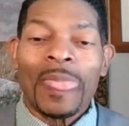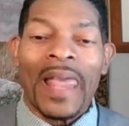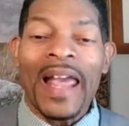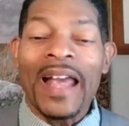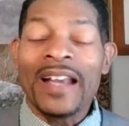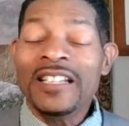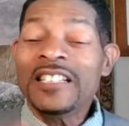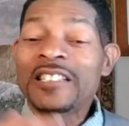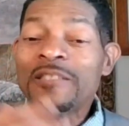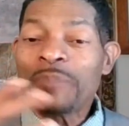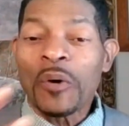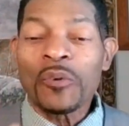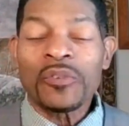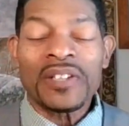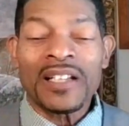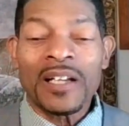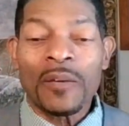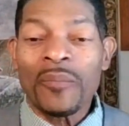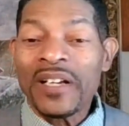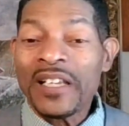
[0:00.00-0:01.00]
And he spoke
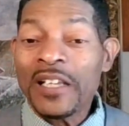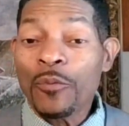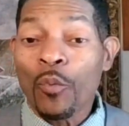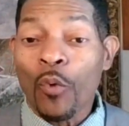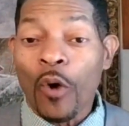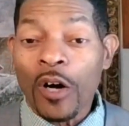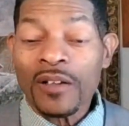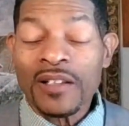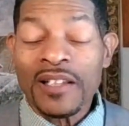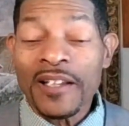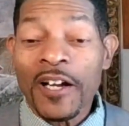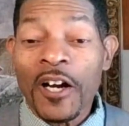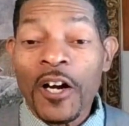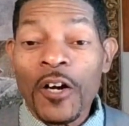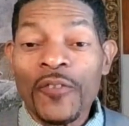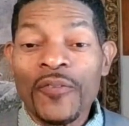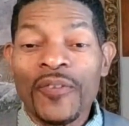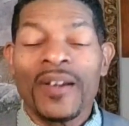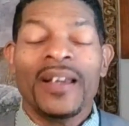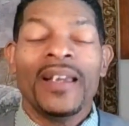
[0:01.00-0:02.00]
to them when he walked the
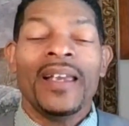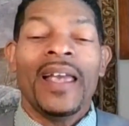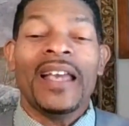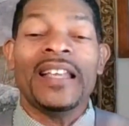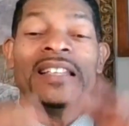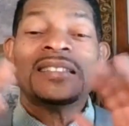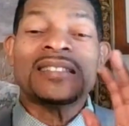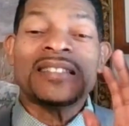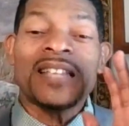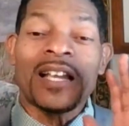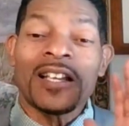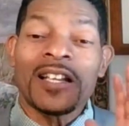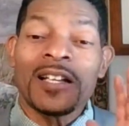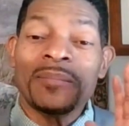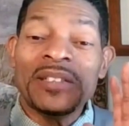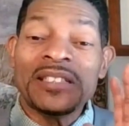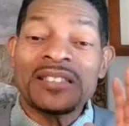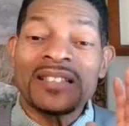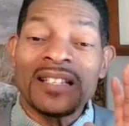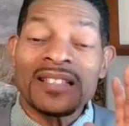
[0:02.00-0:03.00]
earth. He's telling
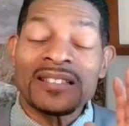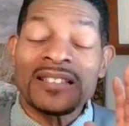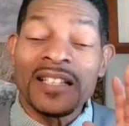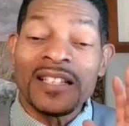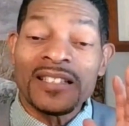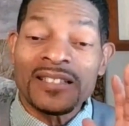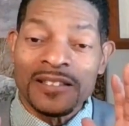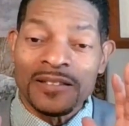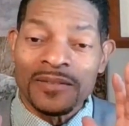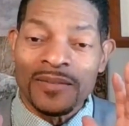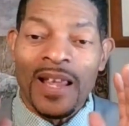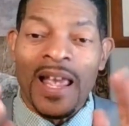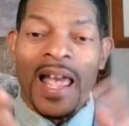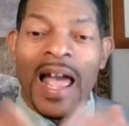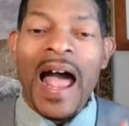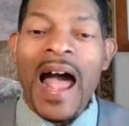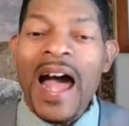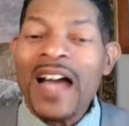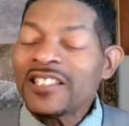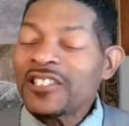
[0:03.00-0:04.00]
them, he says, listen,
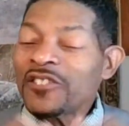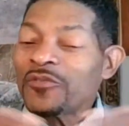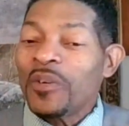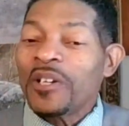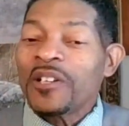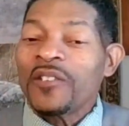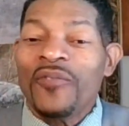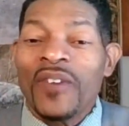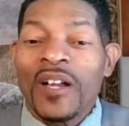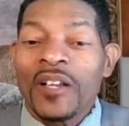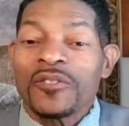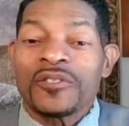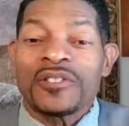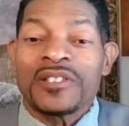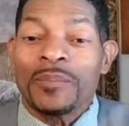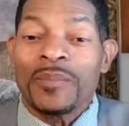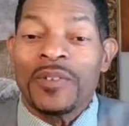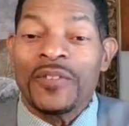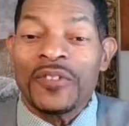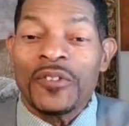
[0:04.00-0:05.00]
I just want a
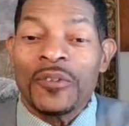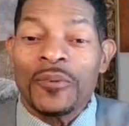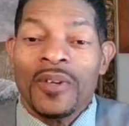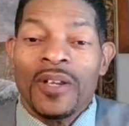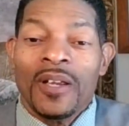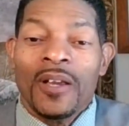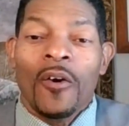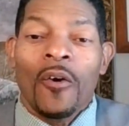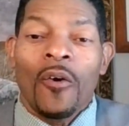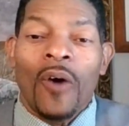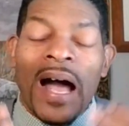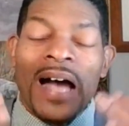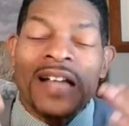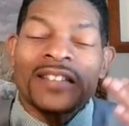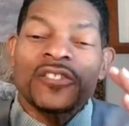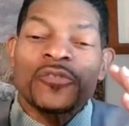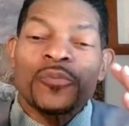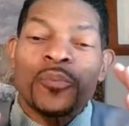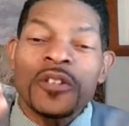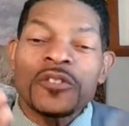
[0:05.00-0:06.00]
fellowship with you. I
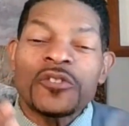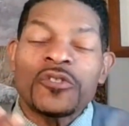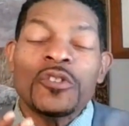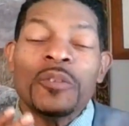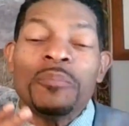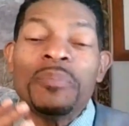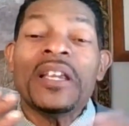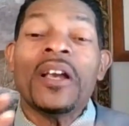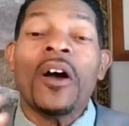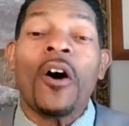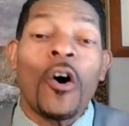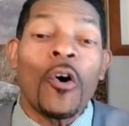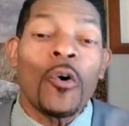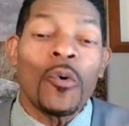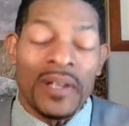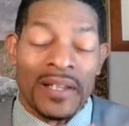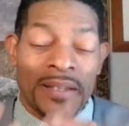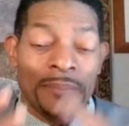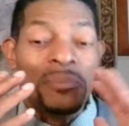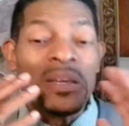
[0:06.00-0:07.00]
just want you to be
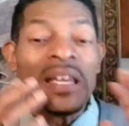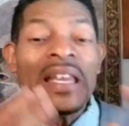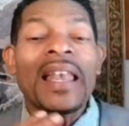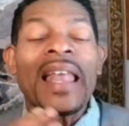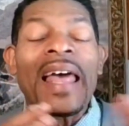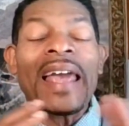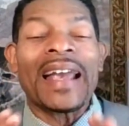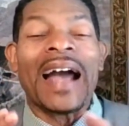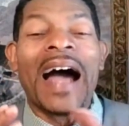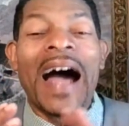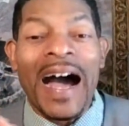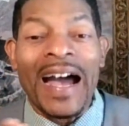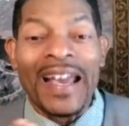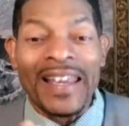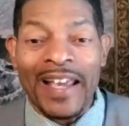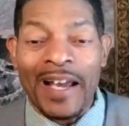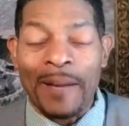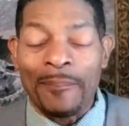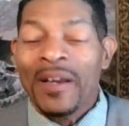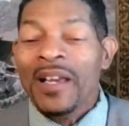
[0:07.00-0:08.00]
holy. Be like I
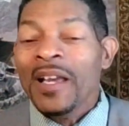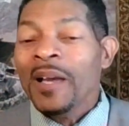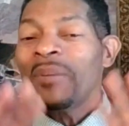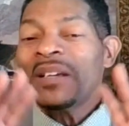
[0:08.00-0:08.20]
am.